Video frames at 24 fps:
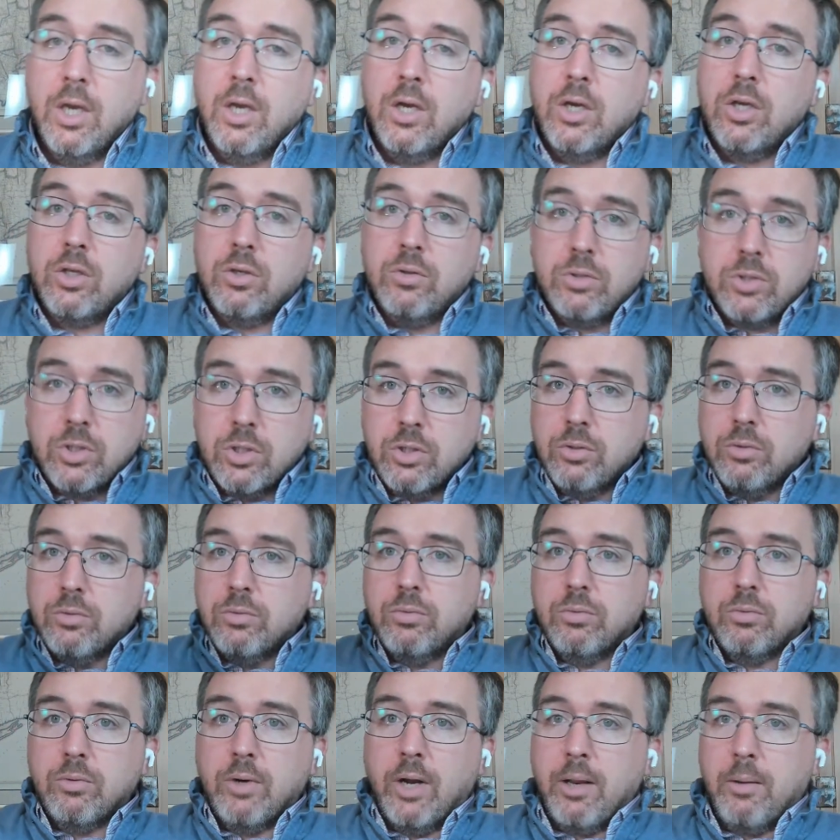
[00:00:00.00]
you do,
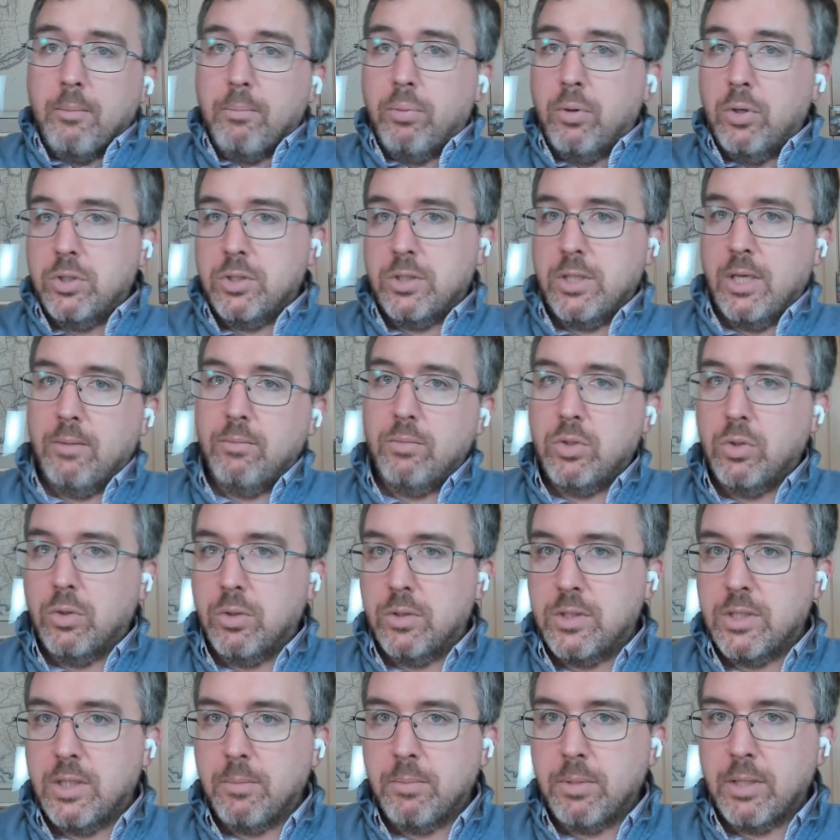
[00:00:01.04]
right, push them towards
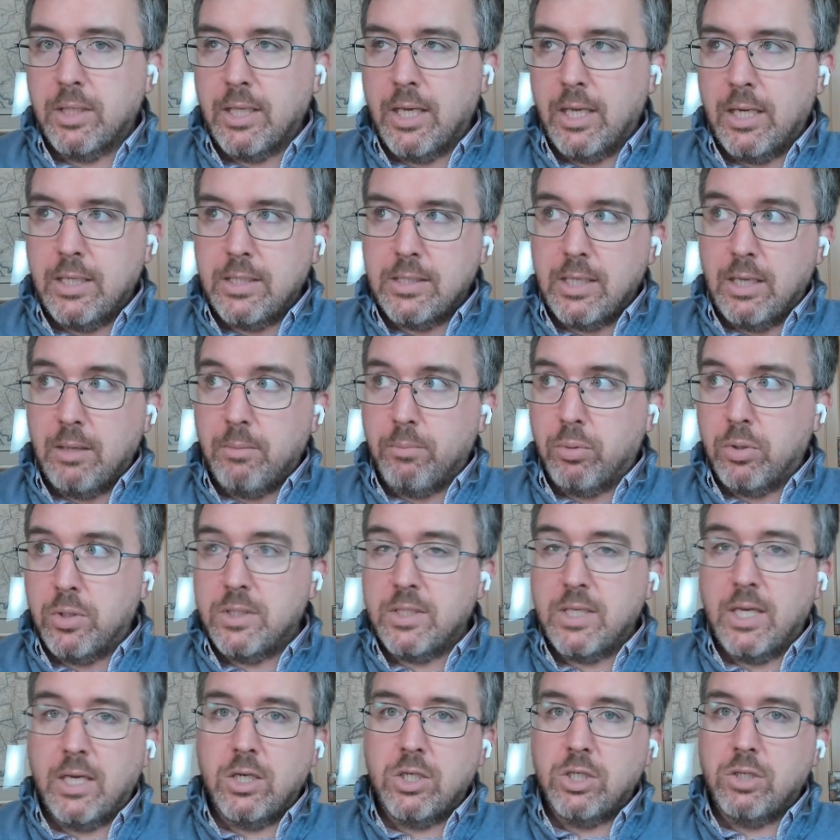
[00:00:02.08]
something that is a
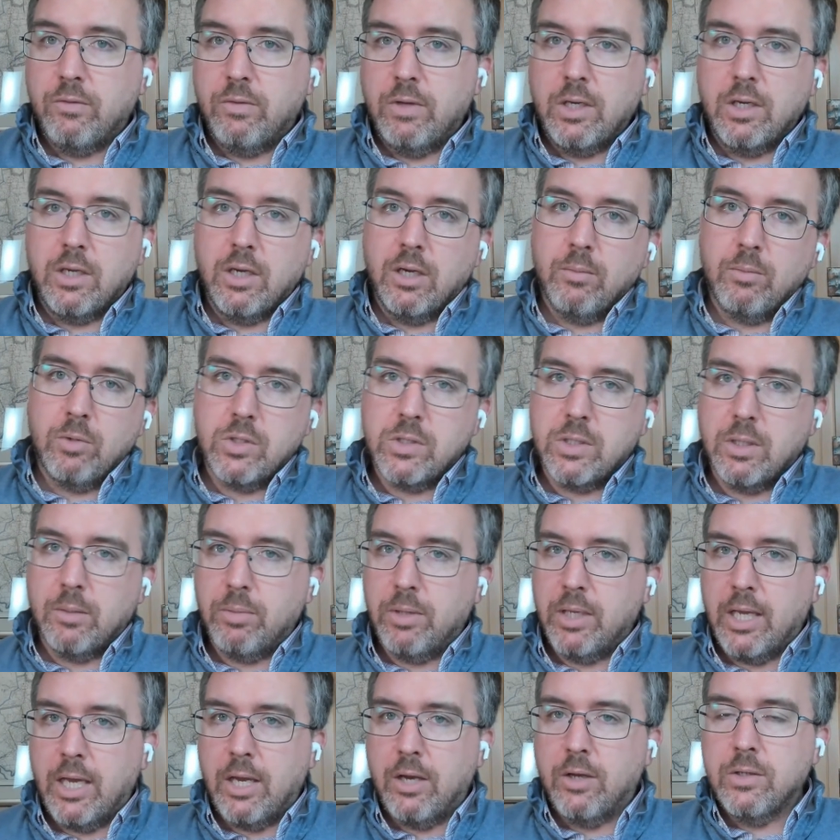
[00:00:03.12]
percentage of income or
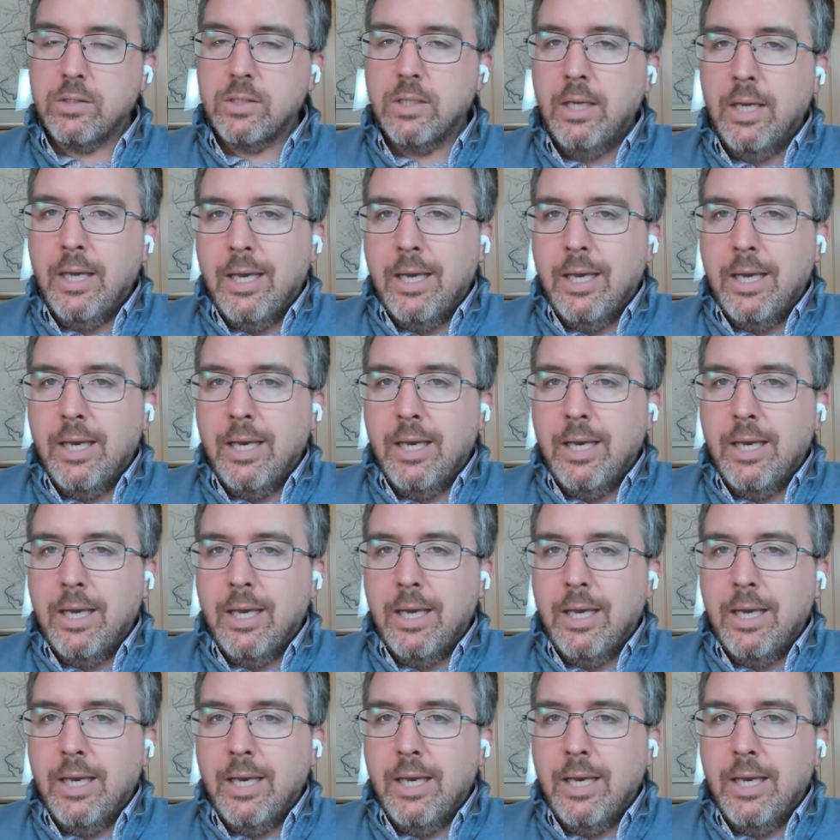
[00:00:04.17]
something else.